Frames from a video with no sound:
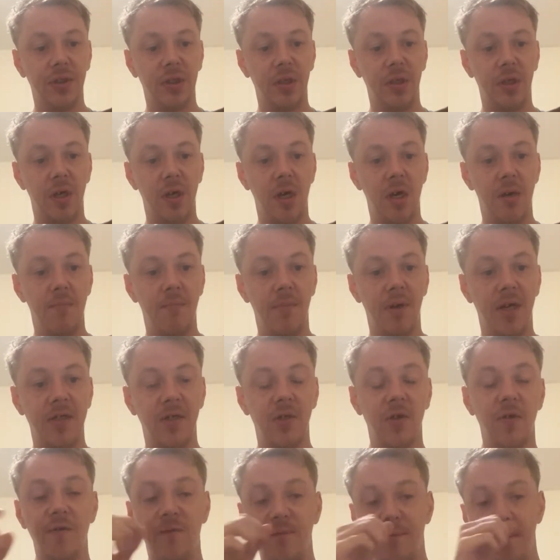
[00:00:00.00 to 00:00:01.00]
I
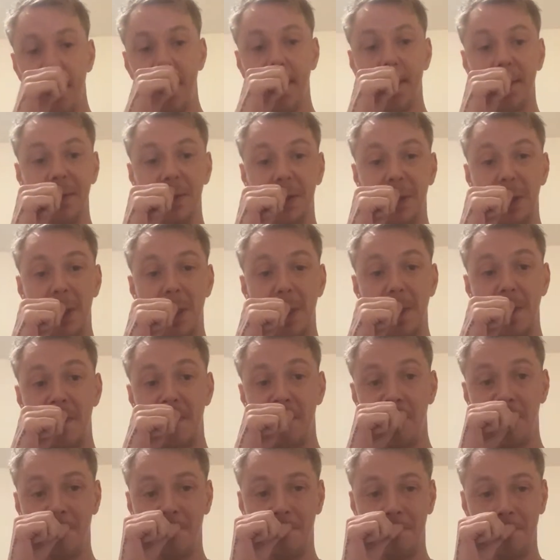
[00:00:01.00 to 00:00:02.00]
do feel as though
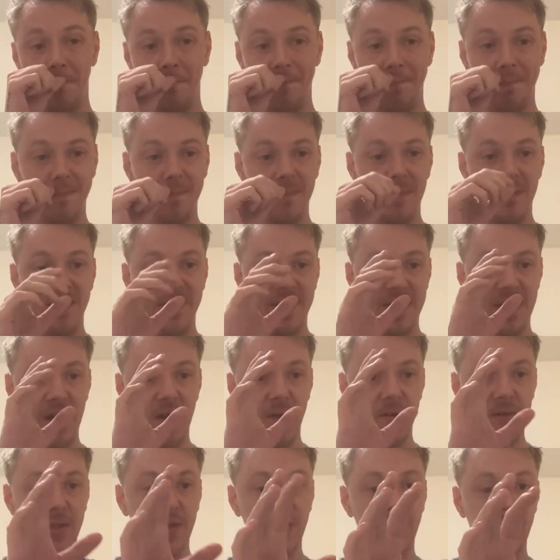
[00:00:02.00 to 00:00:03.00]

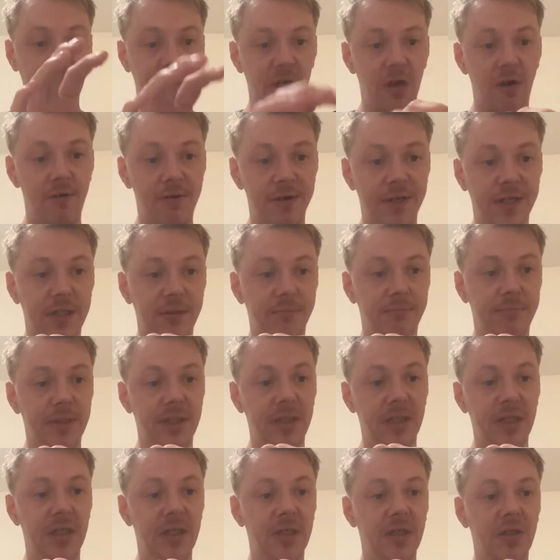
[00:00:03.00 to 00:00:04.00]
there is going to be